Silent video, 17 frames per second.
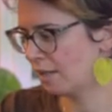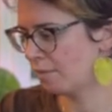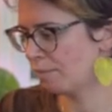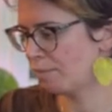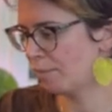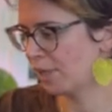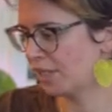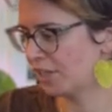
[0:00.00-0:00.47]

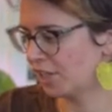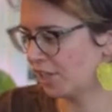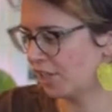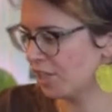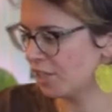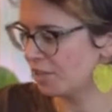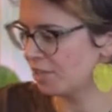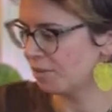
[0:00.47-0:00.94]
But the
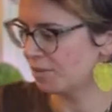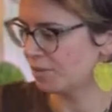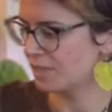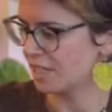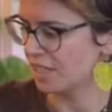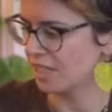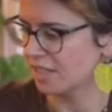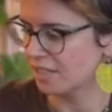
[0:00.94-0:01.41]
good news
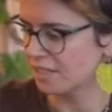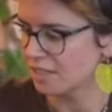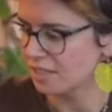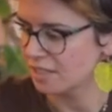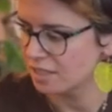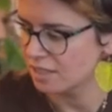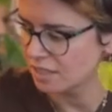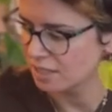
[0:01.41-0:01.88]

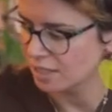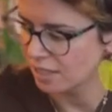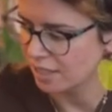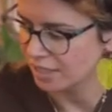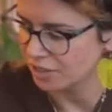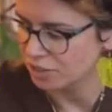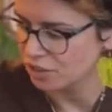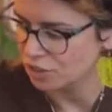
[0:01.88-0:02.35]
is, I
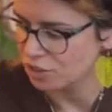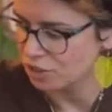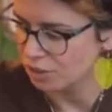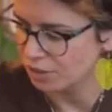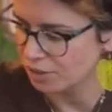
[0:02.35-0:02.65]
can show you